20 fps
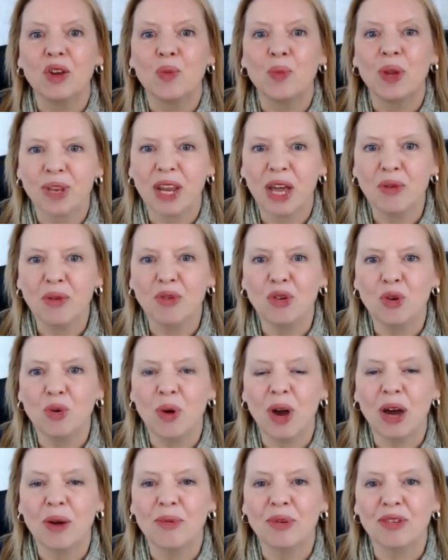We now
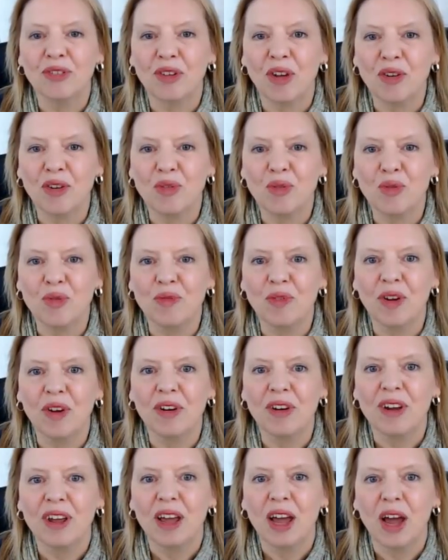know our
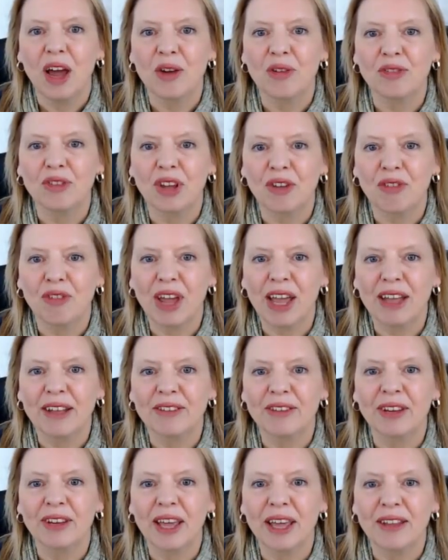turnover, our
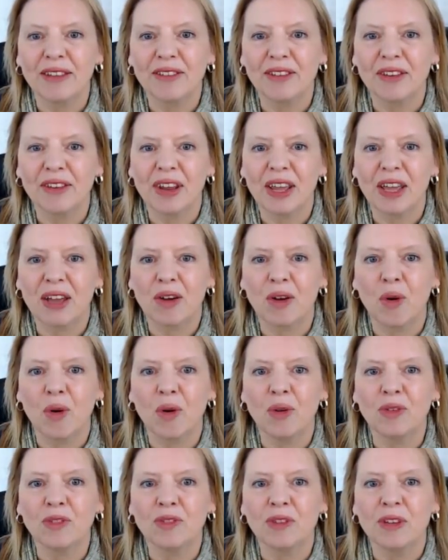direct and indirect
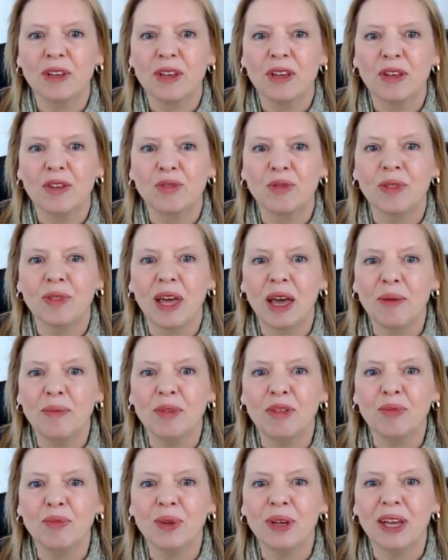costs, so that
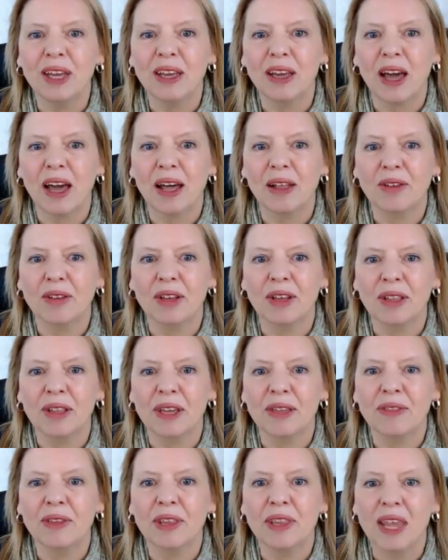means we can
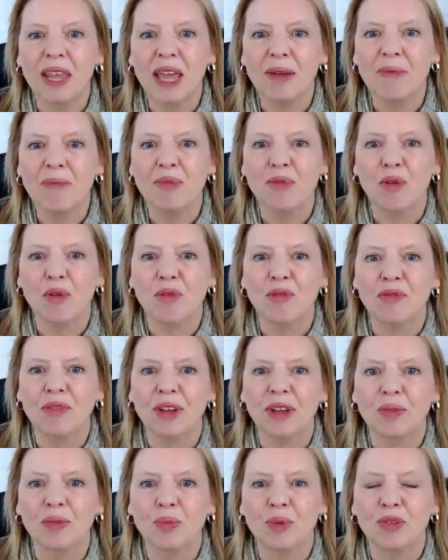calculate the net
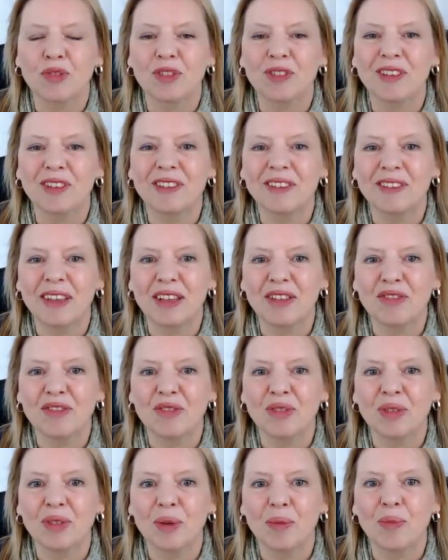profit, which is
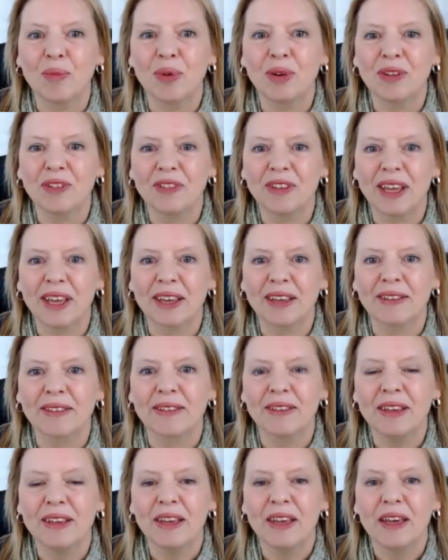essential number 6.